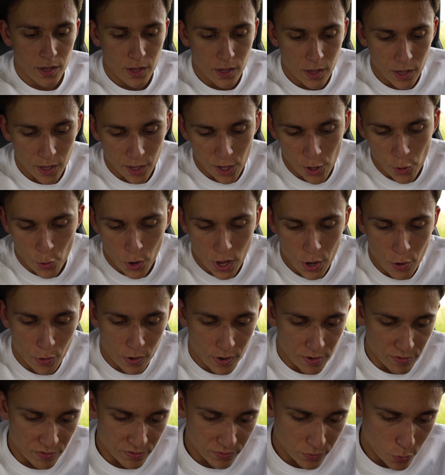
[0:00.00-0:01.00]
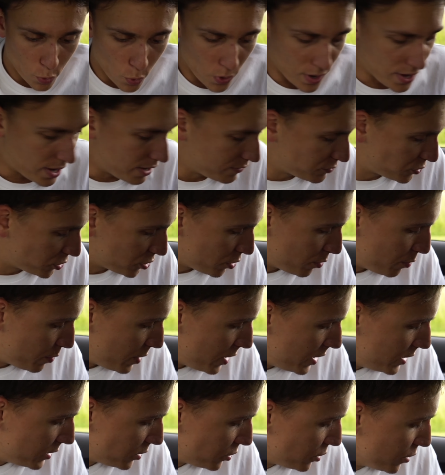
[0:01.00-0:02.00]
We have some
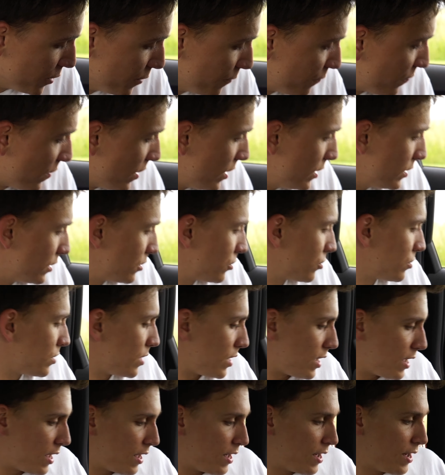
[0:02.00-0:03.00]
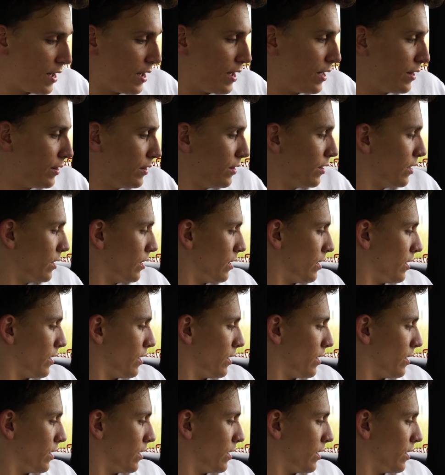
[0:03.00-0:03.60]
AC vents, and